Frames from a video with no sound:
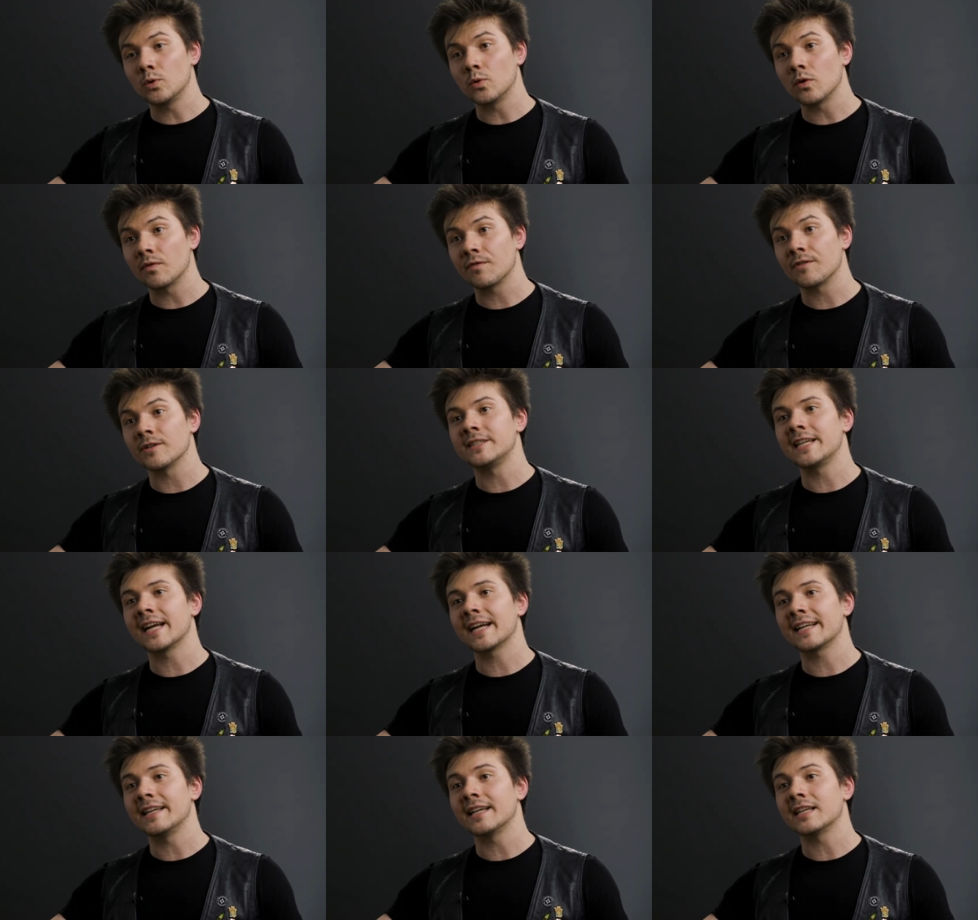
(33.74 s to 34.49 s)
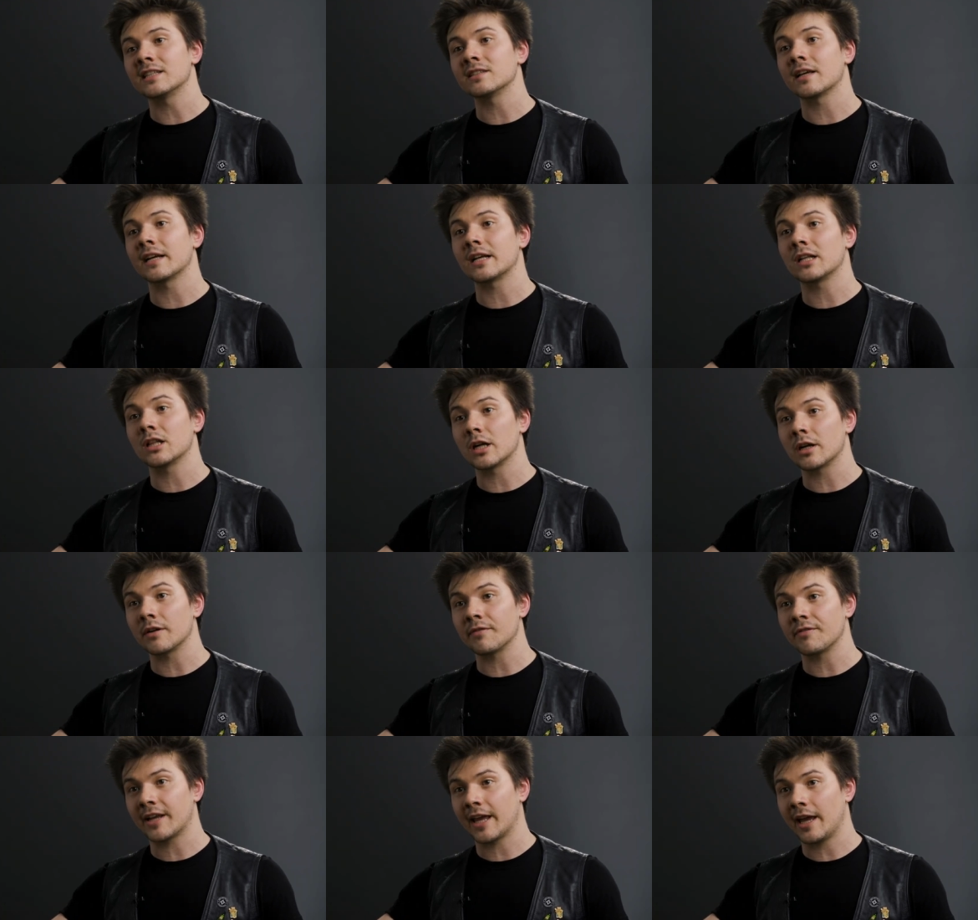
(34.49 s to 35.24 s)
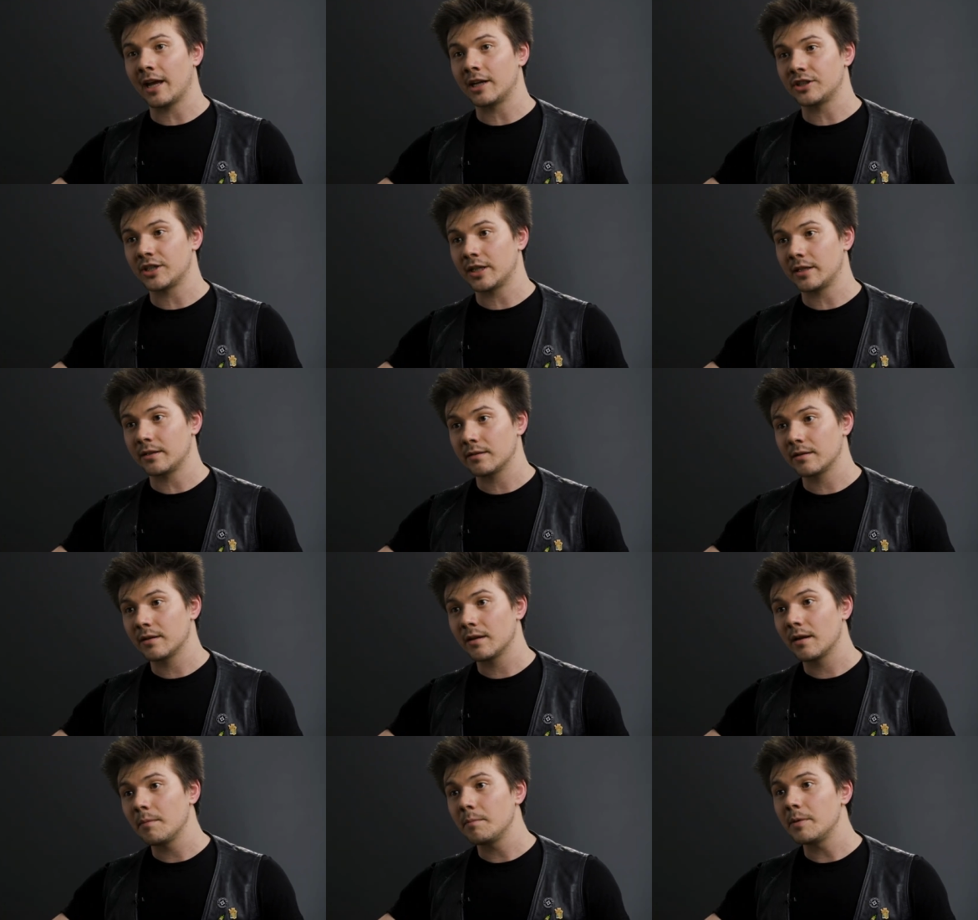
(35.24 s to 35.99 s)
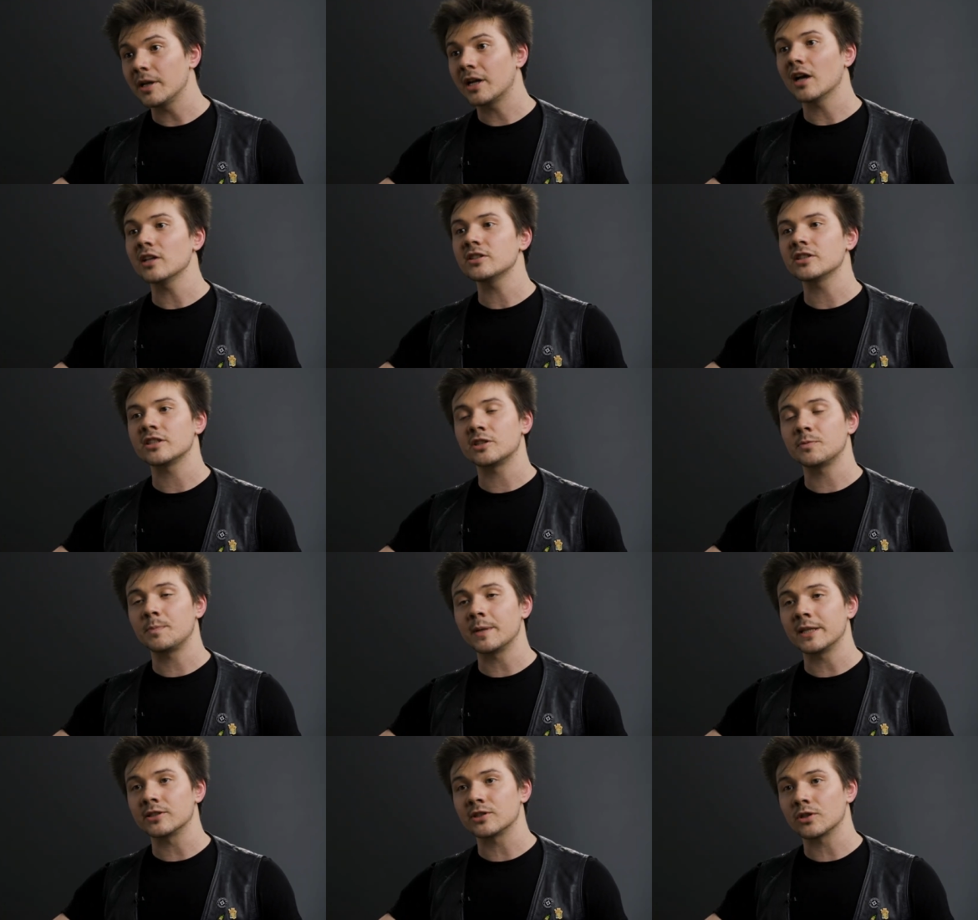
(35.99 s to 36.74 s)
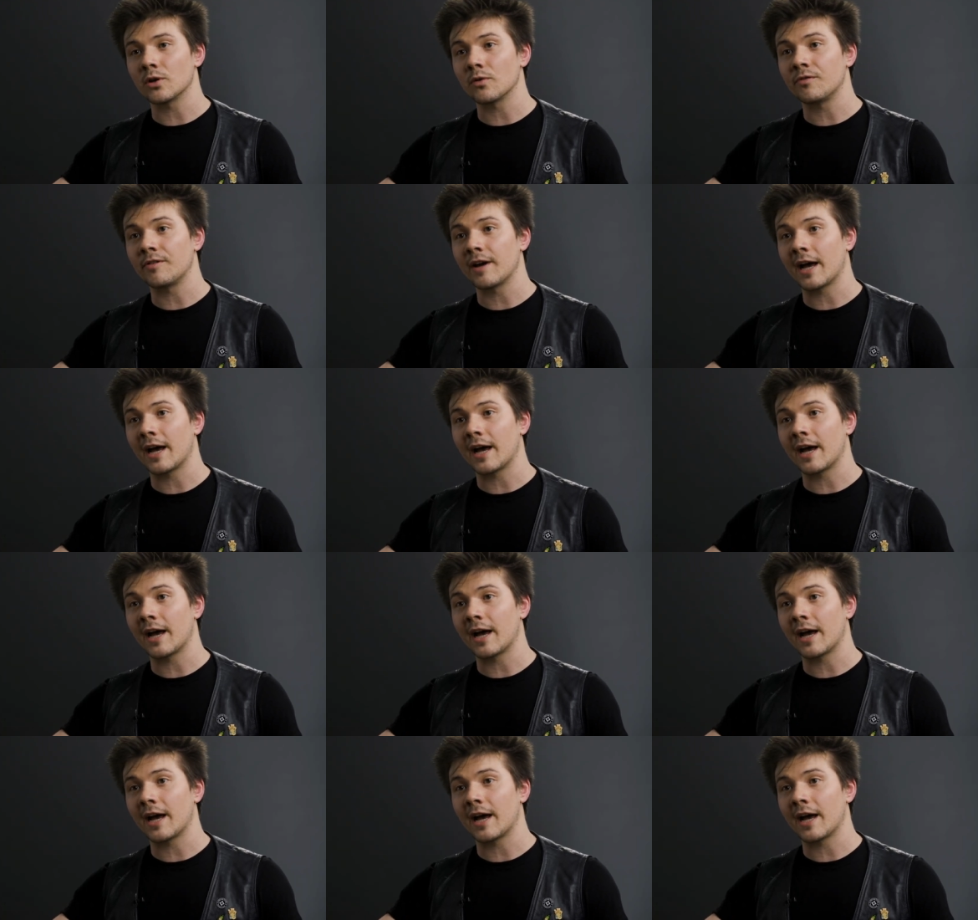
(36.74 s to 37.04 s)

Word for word: tool for techniques like clarification. Because it spins so